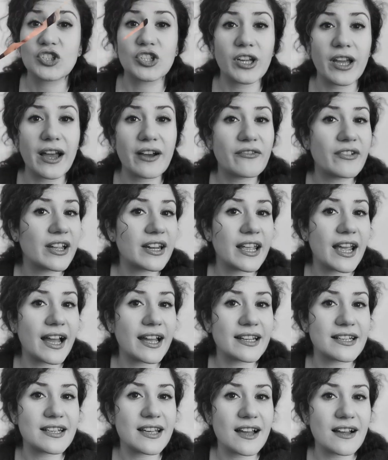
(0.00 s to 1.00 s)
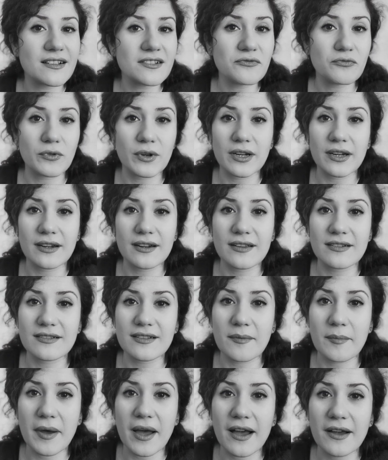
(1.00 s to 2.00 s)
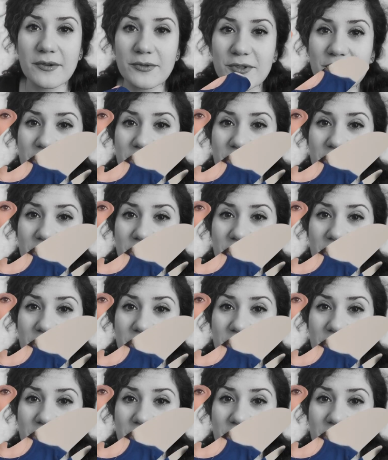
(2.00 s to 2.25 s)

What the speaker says: you have any ideas what it is about?